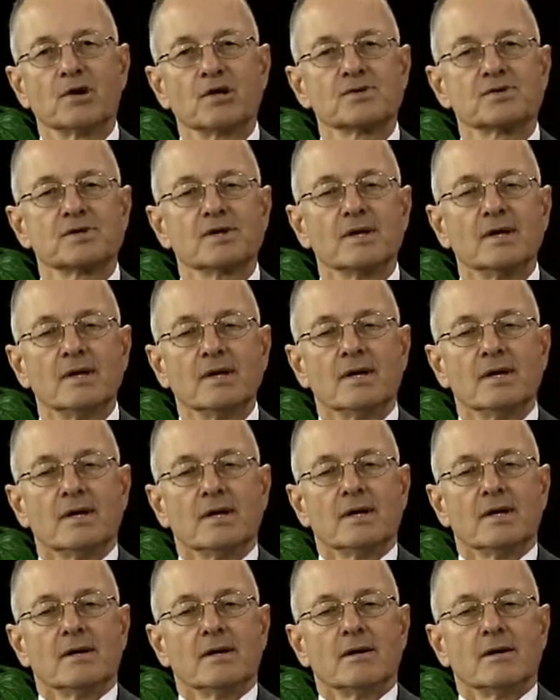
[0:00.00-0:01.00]
Breast
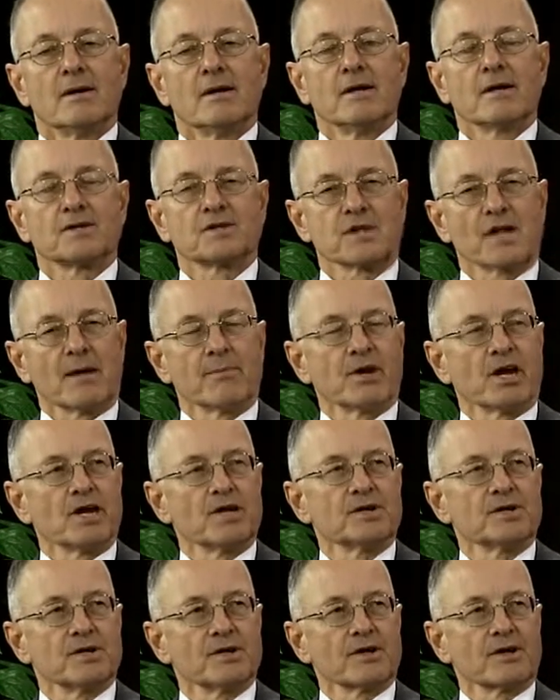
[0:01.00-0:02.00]

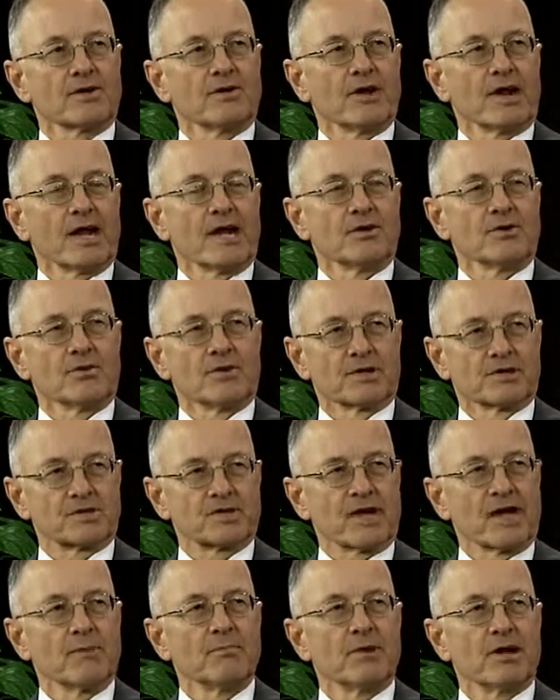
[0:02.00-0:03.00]
examination, a good annual
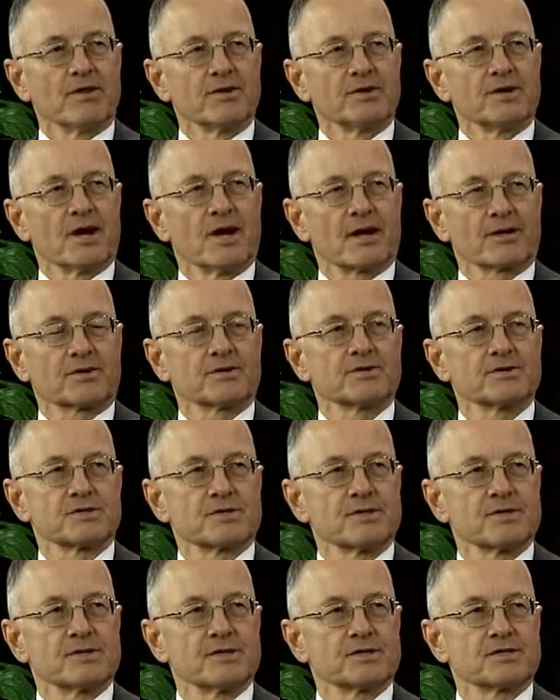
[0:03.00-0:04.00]
exam by the
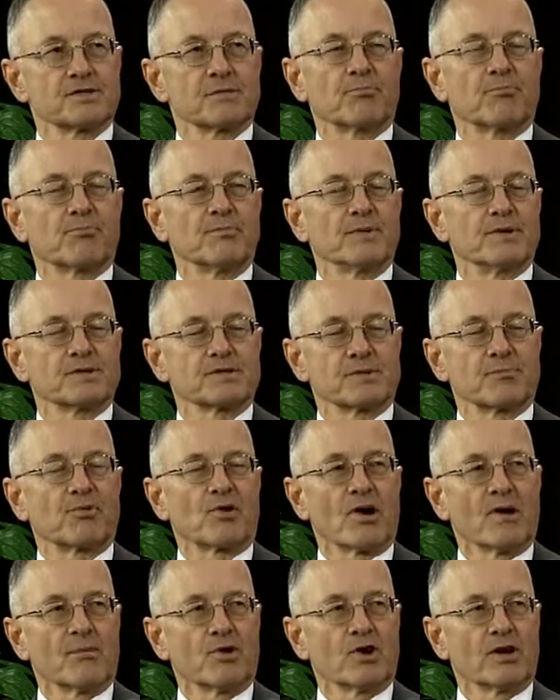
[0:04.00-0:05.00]
doctors uh, is the, is the
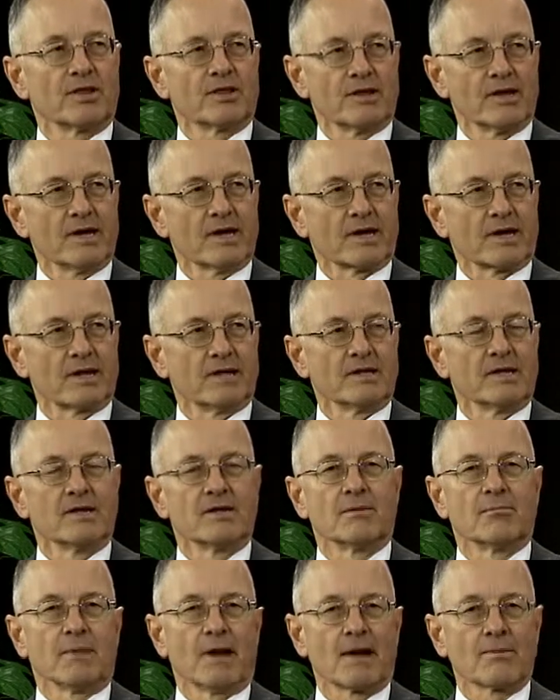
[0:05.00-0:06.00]
primary thing. And
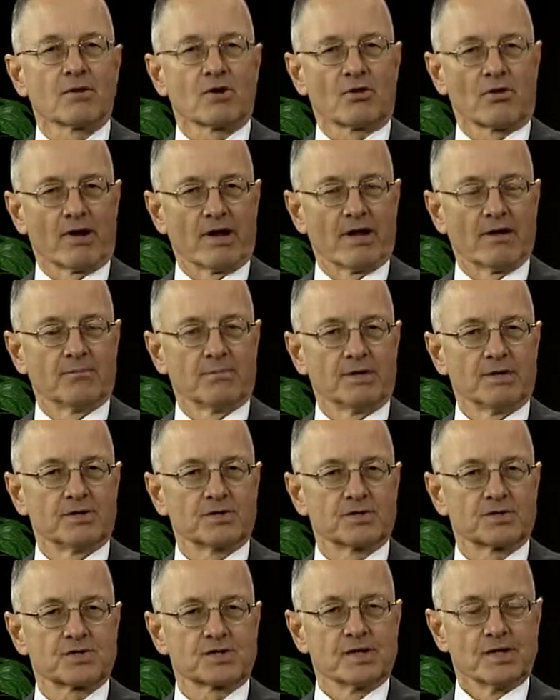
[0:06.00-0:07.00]
then the mammogram
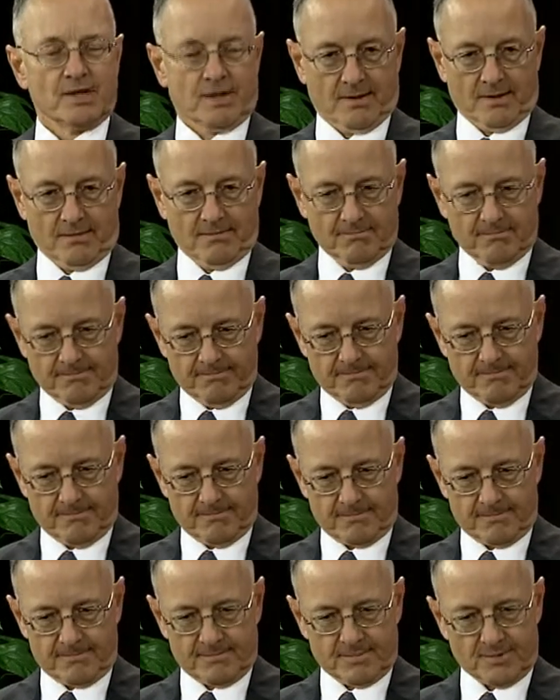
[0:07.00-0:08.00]
is,
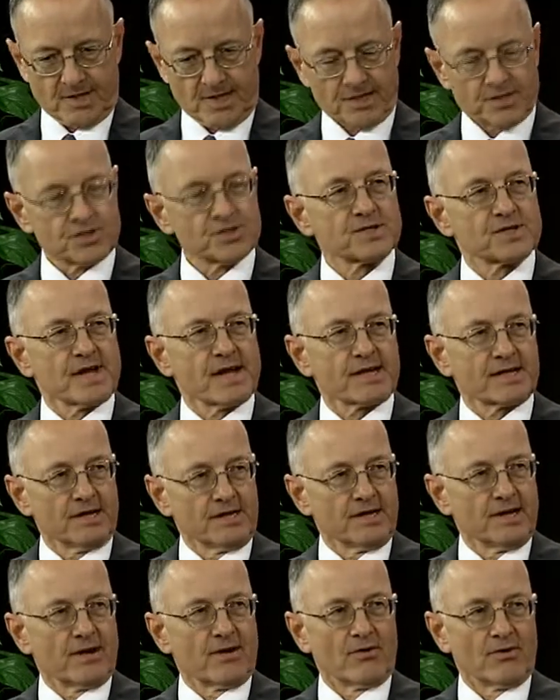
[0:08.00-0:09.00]
is
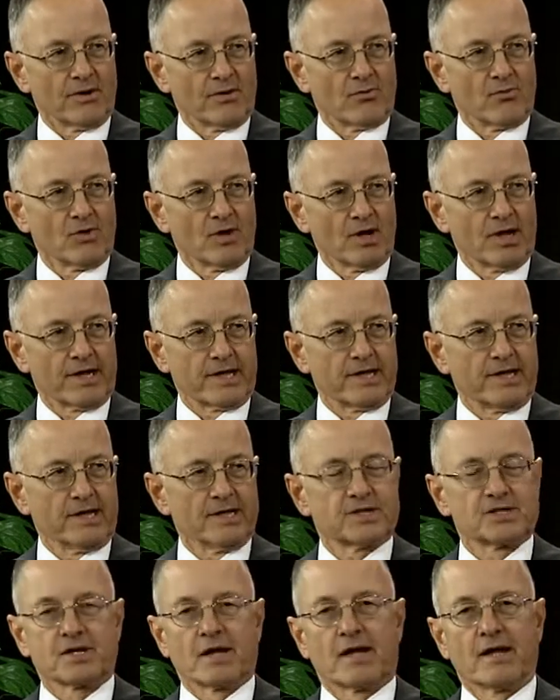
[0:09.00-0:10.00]
secondary, really.
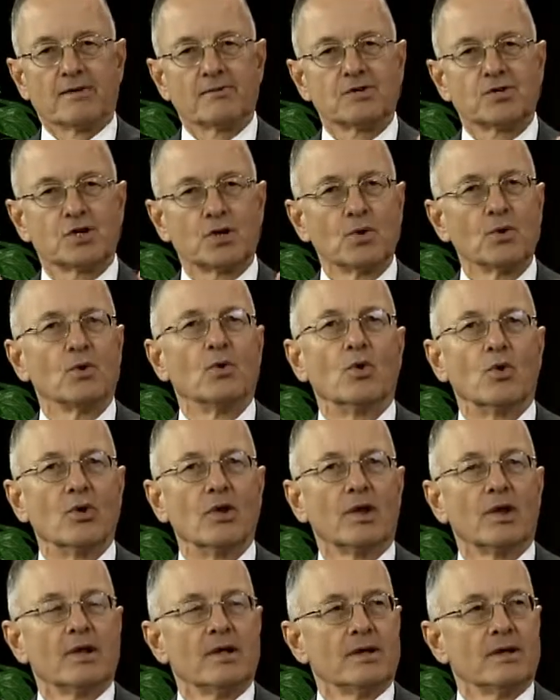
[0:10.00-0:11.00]
It's mm -hmm. a
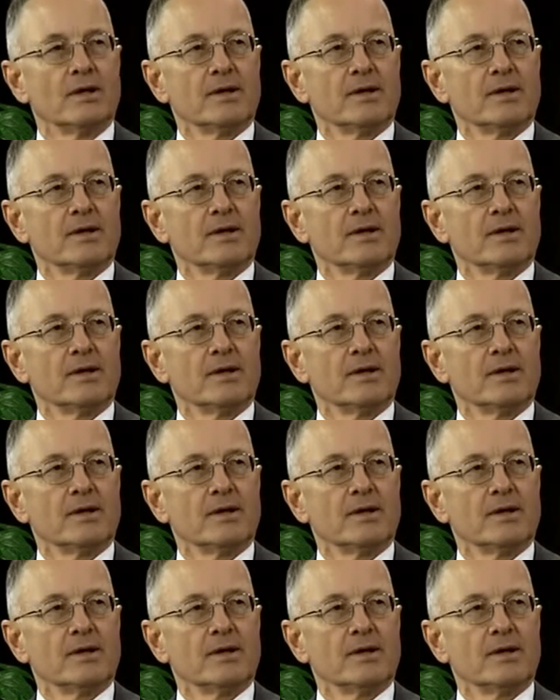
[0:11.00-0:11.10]
tool